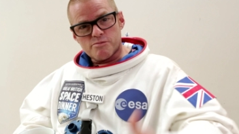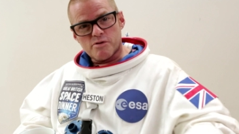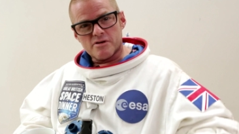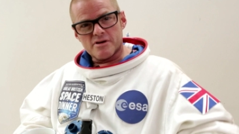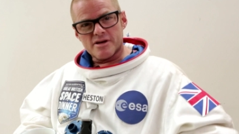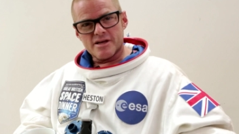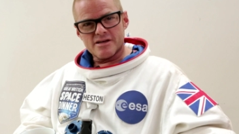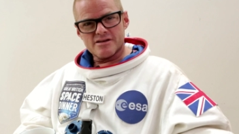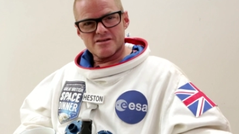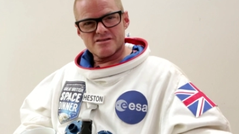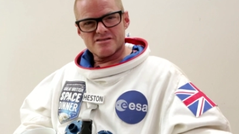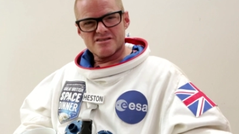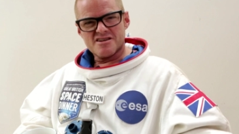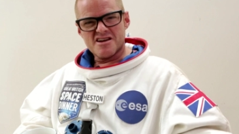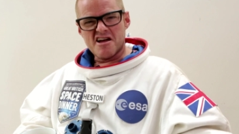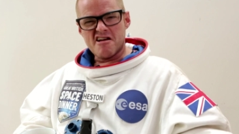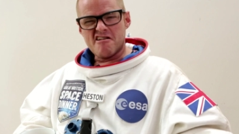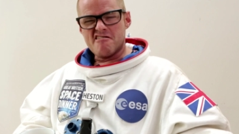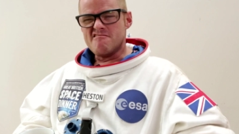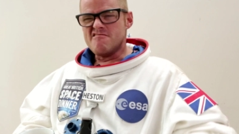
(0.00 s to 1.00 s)
puddings,
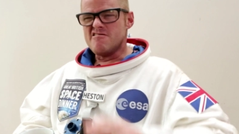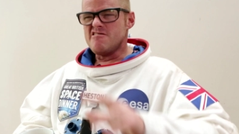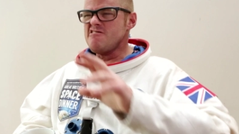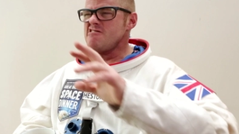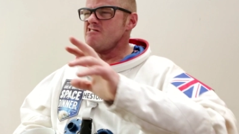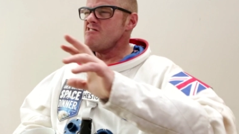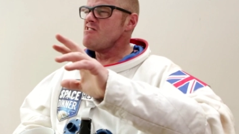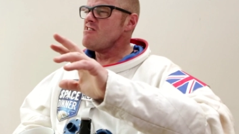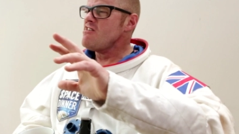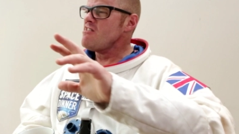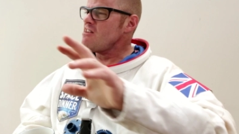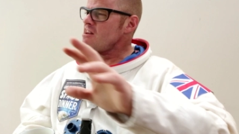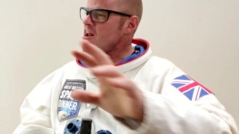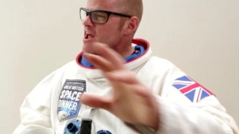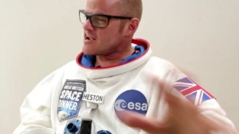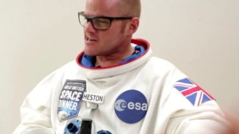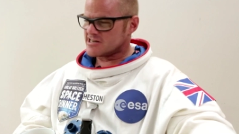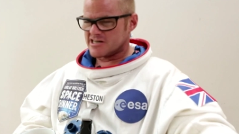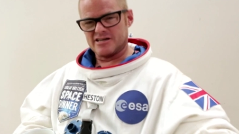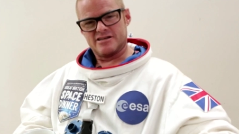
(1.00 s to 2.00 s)

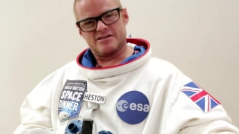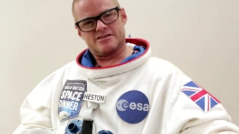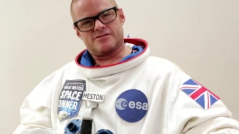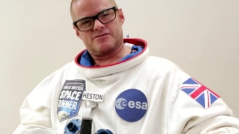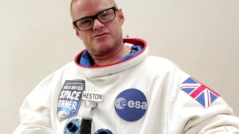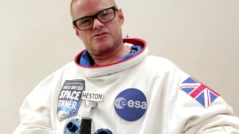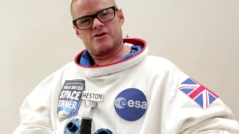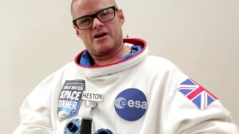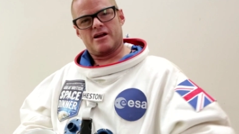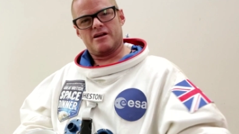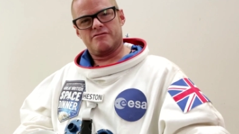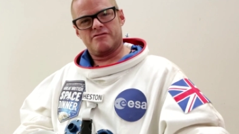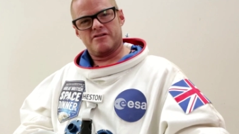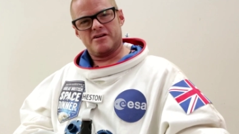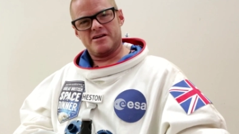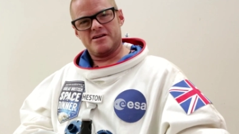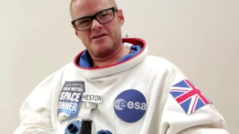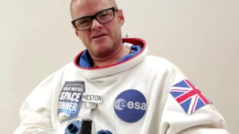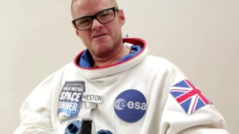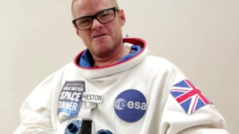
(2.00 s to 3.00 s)
lashings of
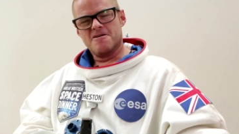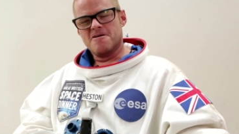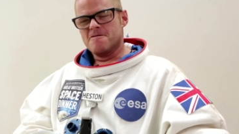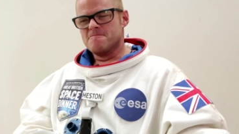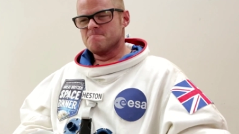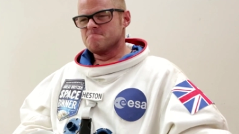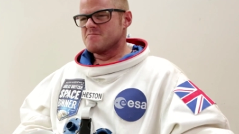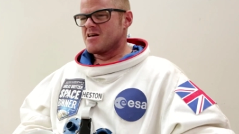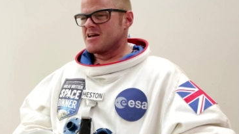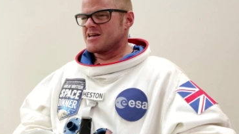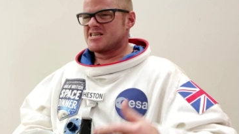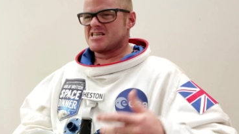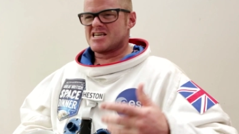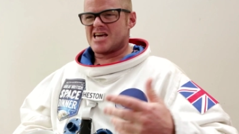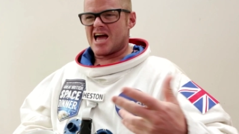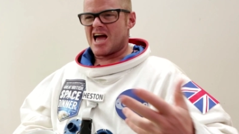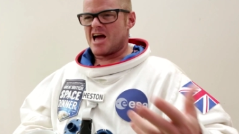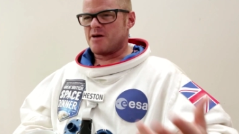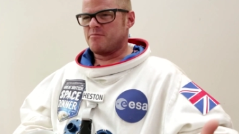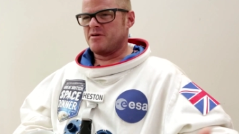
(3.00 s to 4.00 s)
gravy,
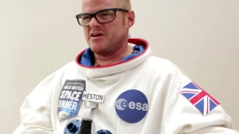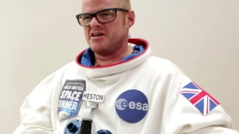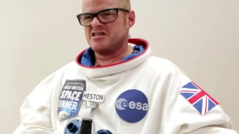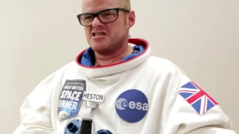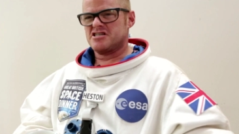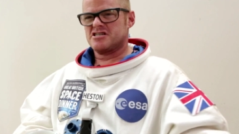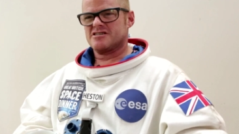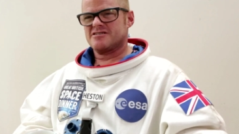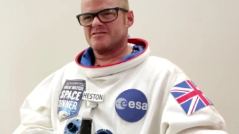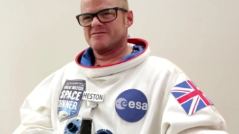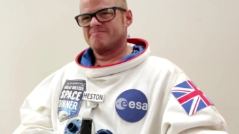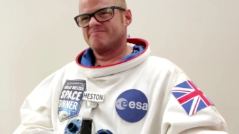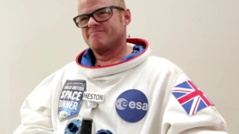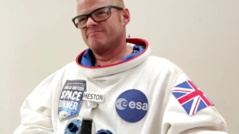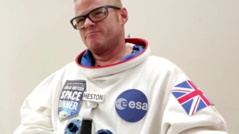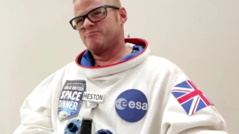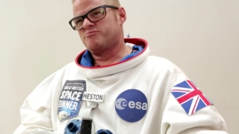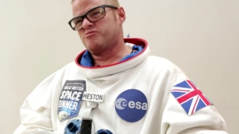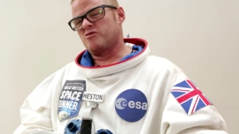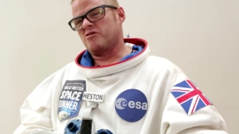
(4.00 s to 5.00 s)
cabbage,
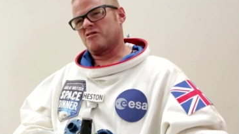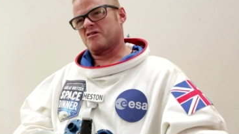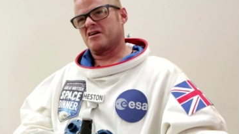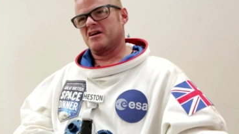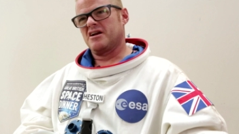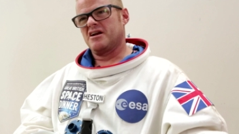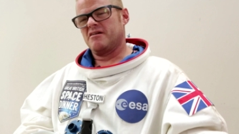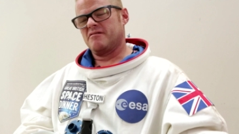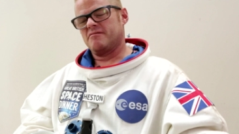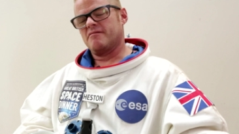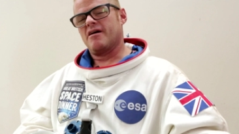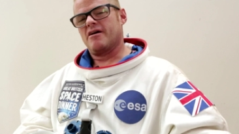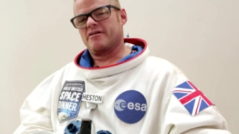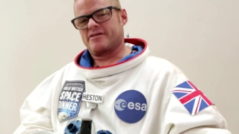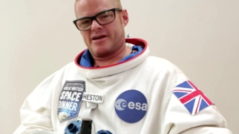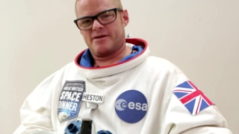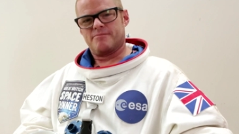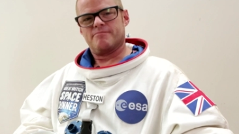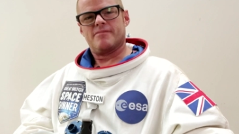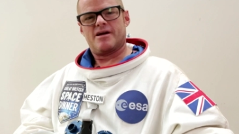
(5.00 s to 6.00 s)
broccoli.
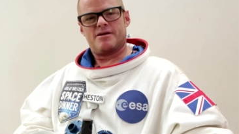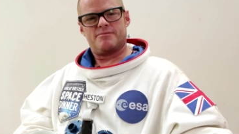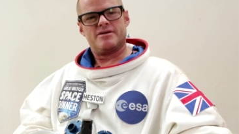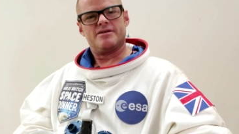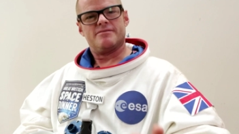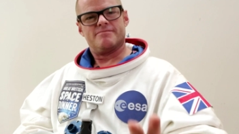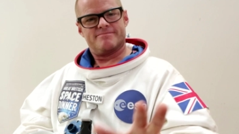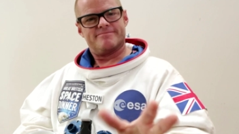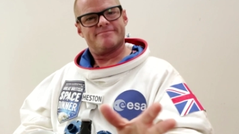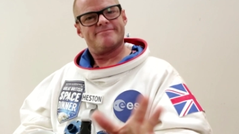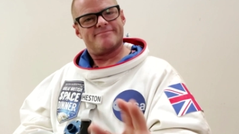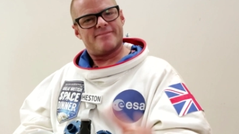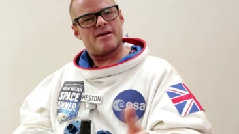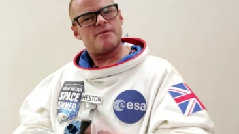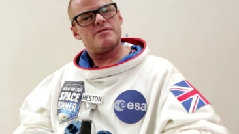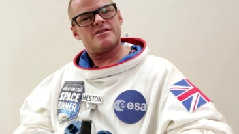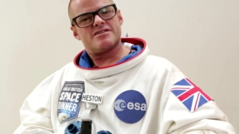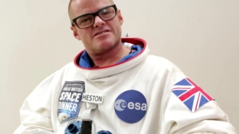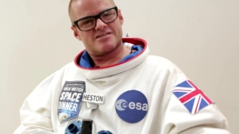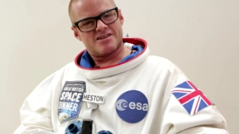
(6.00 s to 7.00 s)
Okay, maybe
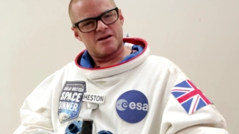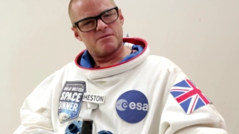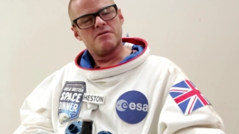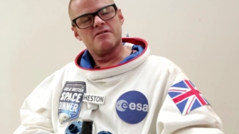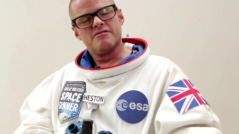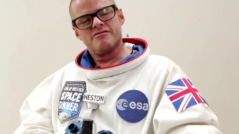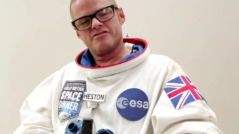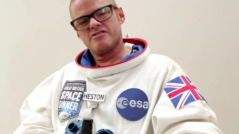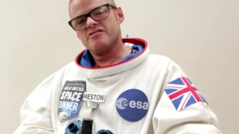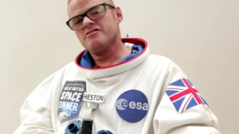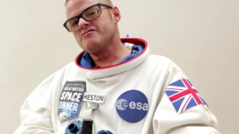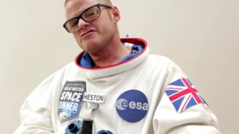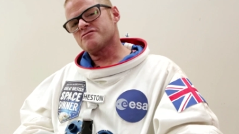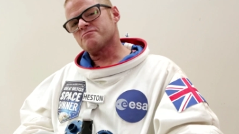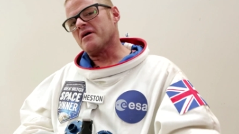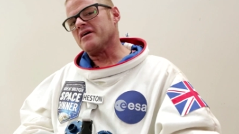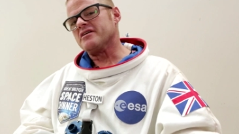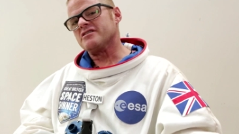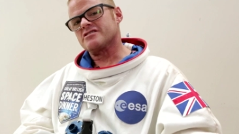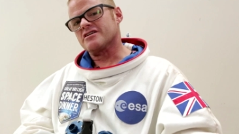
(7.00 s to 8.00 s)
maybe some of you
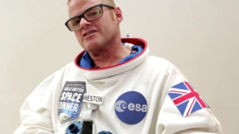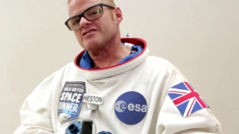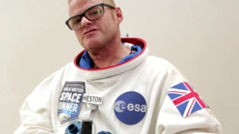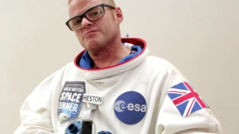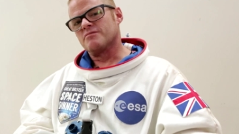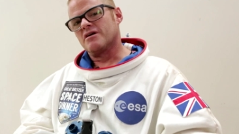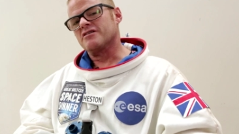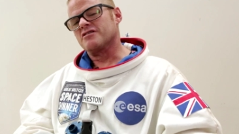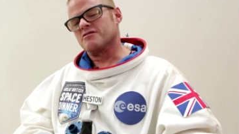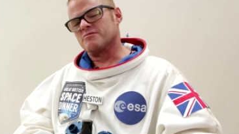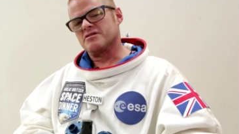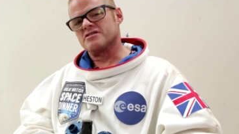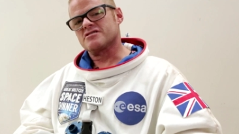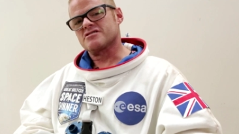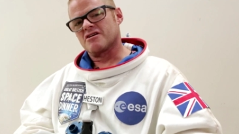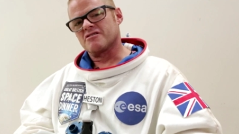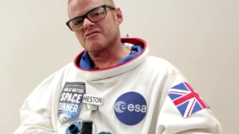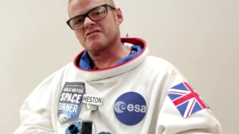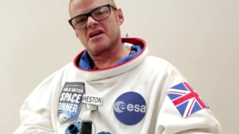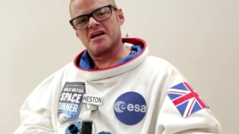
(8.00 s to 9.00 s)
space chefs might not be
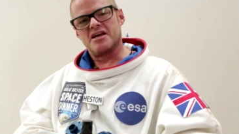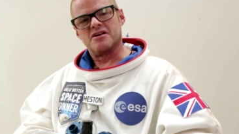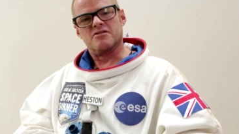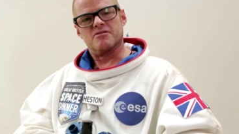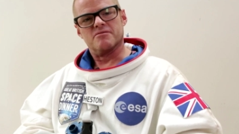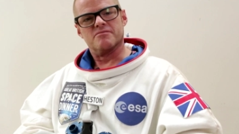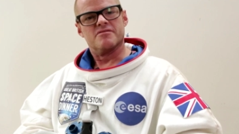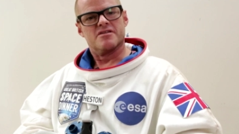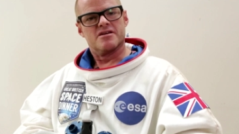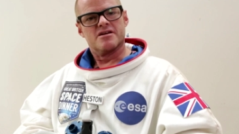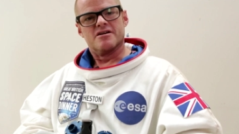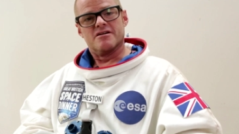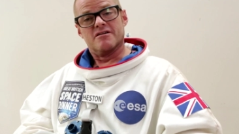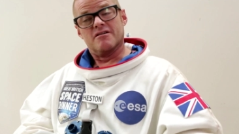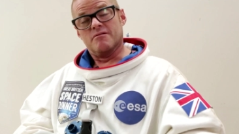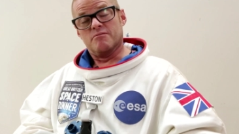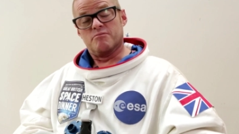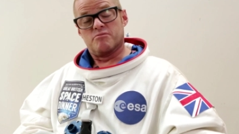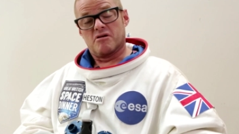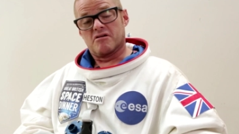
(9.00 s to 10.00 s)
so keen on,
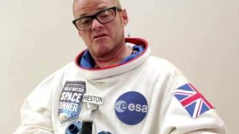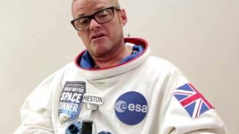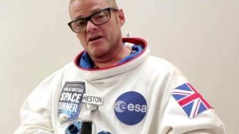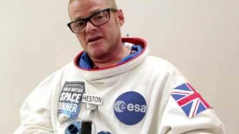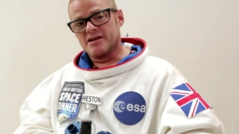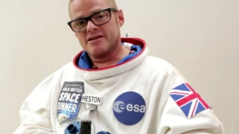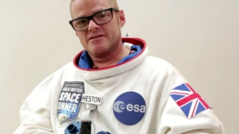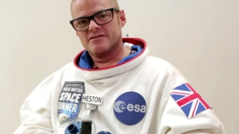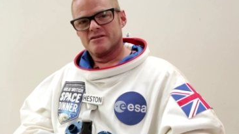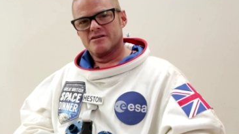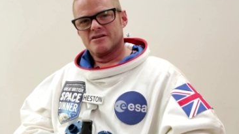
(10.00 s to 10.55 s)
on broccoli,